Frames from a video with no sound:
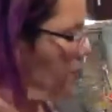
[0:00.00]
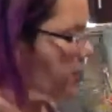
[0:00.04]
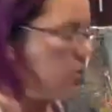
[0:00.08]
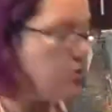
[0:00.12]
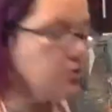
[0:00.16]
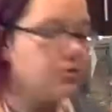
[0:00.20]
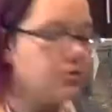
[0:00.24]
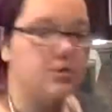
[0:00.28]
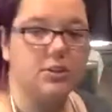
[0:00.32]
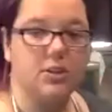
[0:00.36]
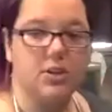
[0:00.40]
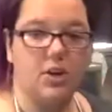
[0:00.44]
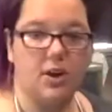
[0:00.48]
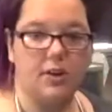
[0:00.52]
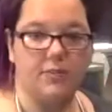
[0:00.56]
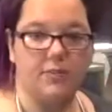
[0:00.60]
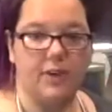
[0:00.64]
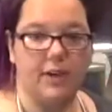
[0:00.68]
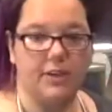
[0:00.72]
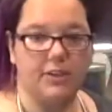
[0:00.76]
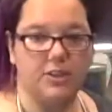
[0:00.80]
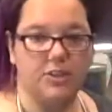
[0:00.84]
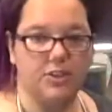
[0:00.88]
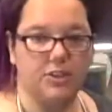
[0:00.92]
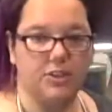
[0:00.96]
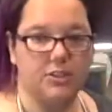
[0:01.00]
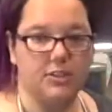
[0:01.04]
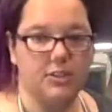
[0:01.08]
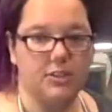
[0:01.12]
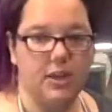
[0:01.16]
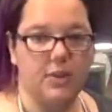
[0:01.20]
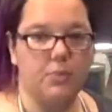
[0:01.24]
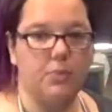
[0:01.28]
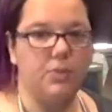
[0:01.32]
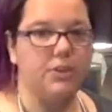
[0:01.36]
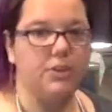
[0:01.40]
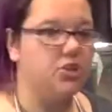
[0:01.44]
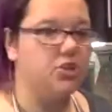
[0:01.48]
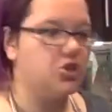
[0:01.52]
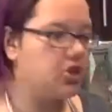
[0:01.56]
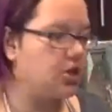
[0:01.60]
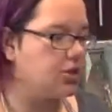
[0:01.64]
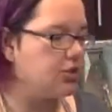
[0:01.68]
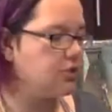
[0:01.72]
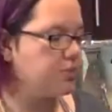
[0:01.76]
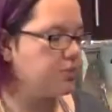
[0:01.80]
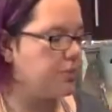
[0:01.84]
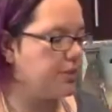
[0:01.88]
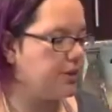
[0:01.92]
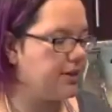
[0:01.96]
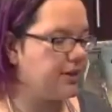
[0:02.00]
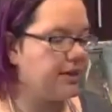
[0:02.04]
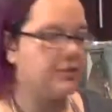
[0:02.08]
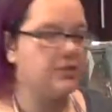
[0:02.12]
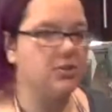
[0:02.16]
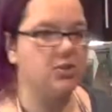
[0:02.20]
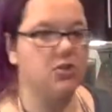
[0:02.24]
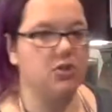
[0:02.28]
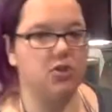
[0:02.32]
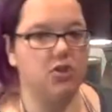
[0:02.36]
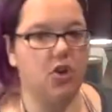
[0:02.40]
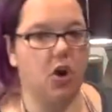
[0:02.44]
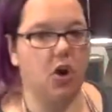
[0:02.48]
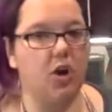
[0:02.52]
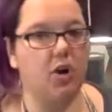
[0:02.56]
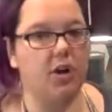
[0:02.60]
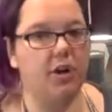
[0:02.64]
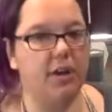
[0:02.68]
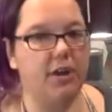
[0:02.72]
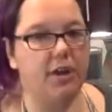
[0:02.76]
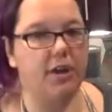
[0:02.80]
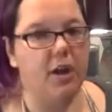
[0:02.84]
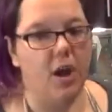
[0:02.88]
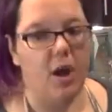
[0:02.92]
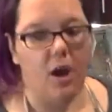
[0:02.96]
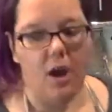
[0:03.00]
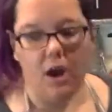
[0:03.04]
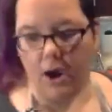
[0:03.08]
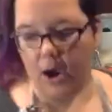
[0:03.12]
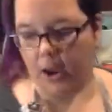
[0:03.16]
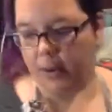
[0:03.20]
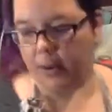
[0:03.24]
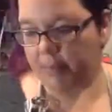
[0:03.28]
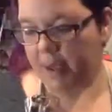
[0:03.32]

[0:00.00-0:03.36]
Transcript: roasted our veggies and we just wanna get started on